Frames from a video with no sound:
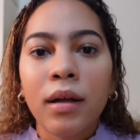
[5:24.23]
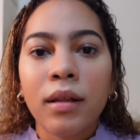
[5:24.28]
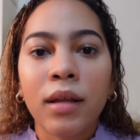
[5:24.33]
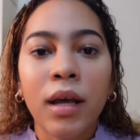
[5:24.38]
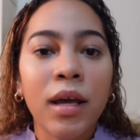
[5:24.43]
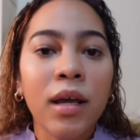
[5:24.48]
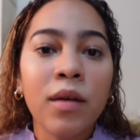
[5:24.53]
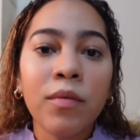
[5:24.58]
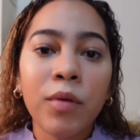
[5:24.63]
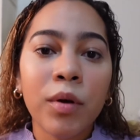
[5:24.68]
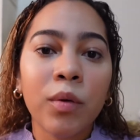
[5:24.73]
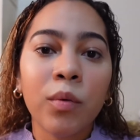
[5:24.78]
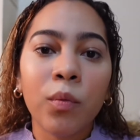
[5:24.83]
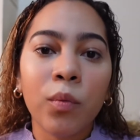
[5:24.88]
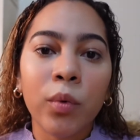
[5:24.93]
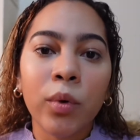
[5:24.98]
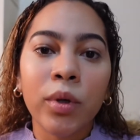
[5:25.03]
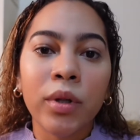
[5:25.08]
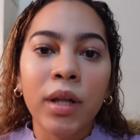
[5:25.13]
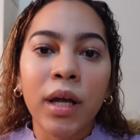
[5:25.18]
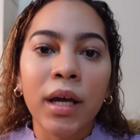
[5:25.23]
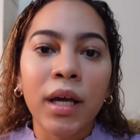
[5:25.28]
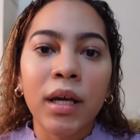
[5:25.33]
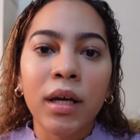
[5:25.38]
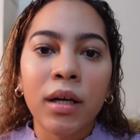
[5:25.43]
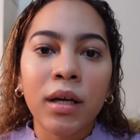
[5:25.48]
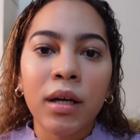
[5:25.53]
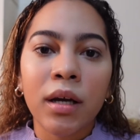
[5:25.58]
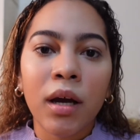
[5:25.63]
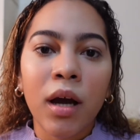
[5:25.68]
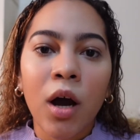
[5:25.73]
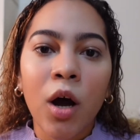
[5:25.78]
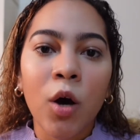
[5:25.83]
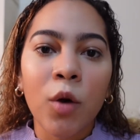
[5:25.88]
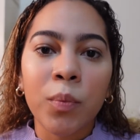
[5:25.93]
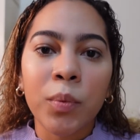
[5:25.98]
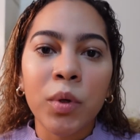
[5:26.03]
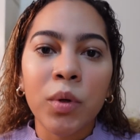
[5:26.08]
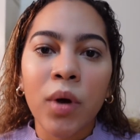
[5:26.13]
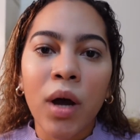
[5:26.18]
They even will like
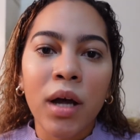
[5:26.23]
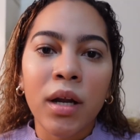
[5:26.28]
help you